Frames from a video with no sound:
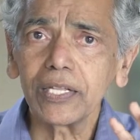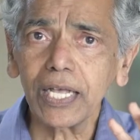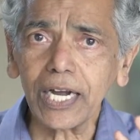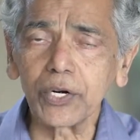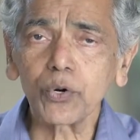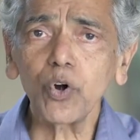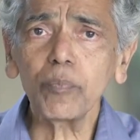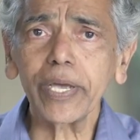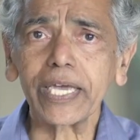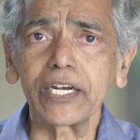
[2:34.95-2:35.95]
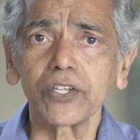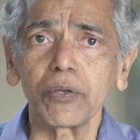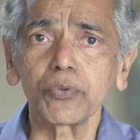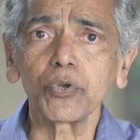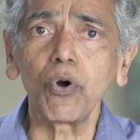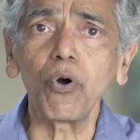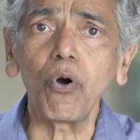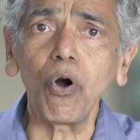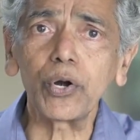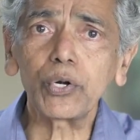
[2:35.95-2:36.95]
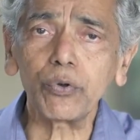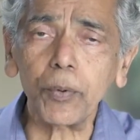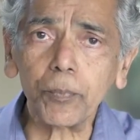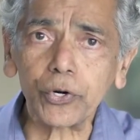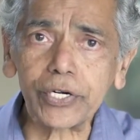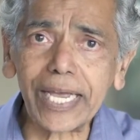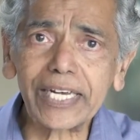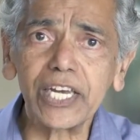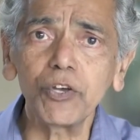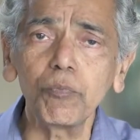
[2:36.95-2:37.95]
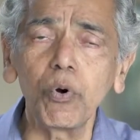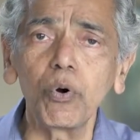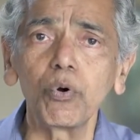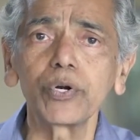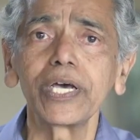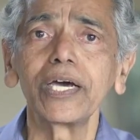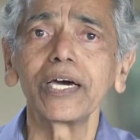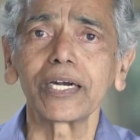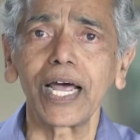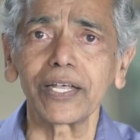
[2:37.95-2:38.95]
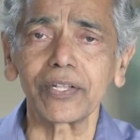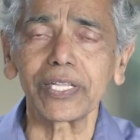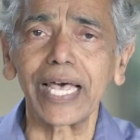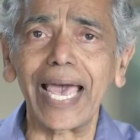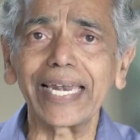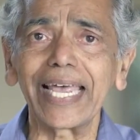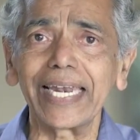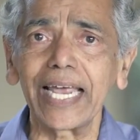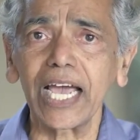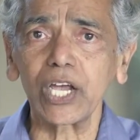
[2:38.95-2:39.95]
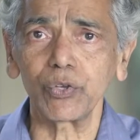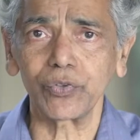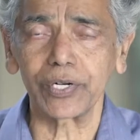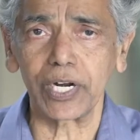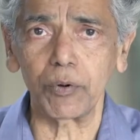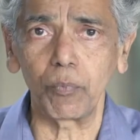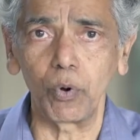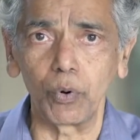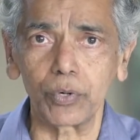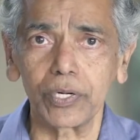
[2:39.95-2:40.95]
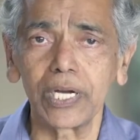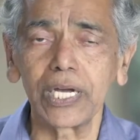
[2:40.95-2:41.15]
the control mechanisms go on to a protective mode rather than an acquisition mode.